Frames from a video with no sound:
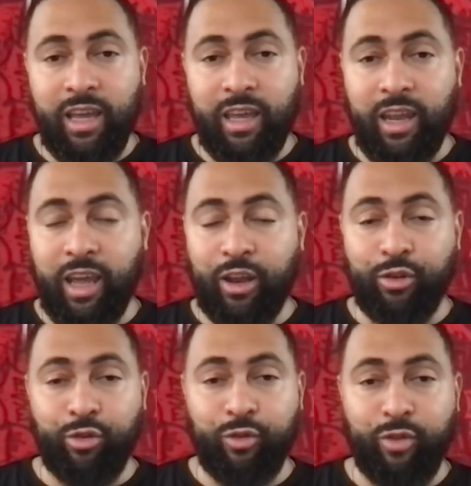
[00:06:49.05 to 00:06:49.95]
Get
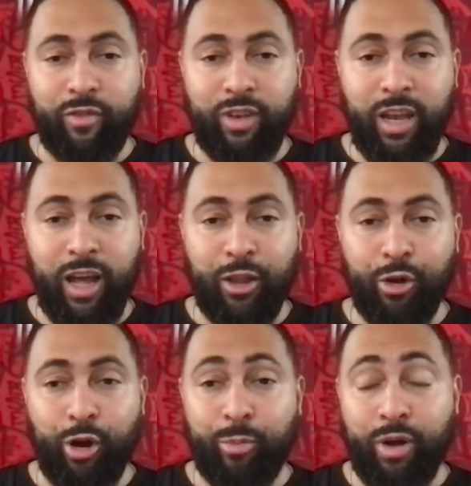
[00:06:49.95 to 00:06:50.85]

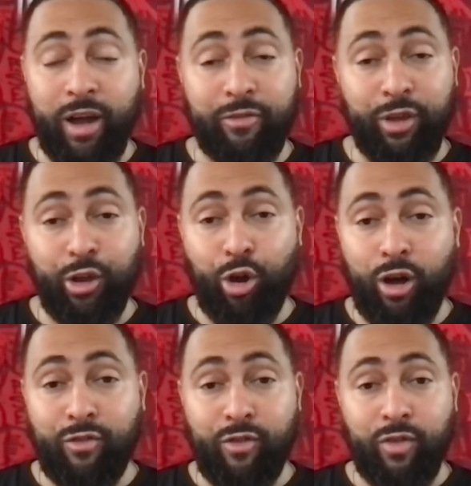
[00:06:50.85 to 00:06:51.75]
$850 profit
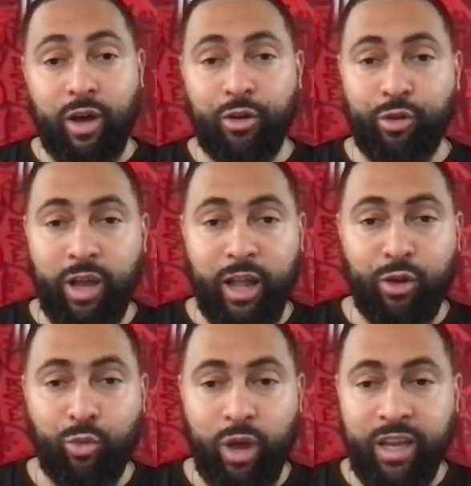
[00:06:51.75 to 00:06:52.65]
off of
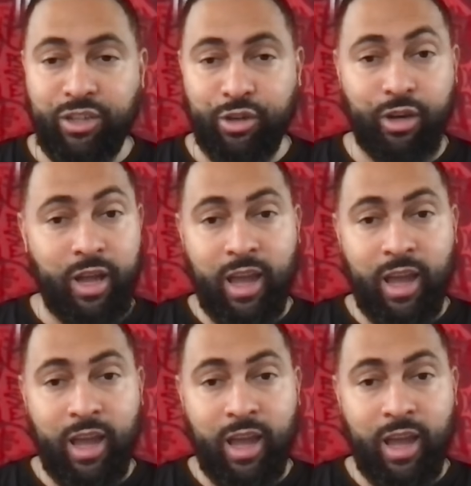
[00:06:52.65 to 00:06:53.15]
$100 wager.